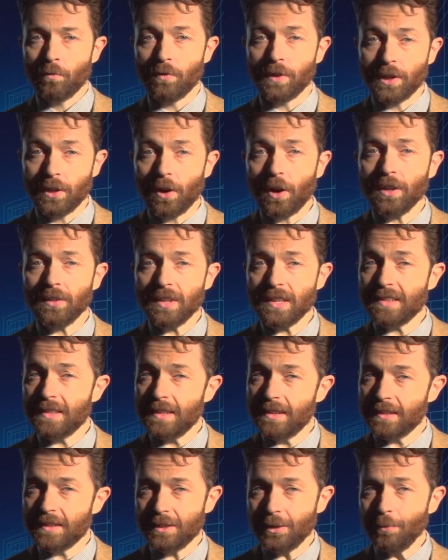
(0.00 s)
Regardless,
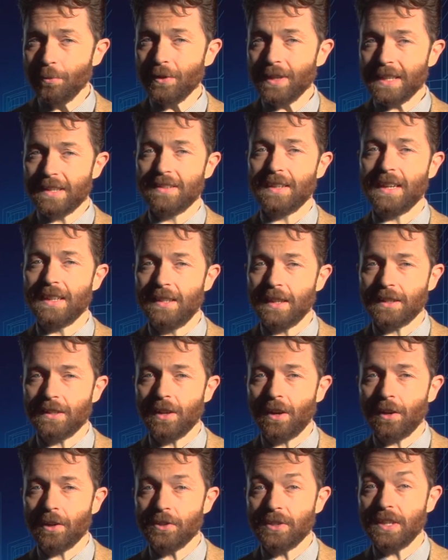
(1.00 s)
this is still pretty exciting
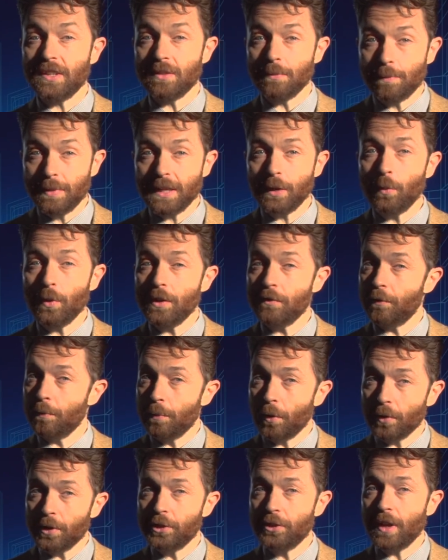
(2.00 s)
technology. It's a big win for both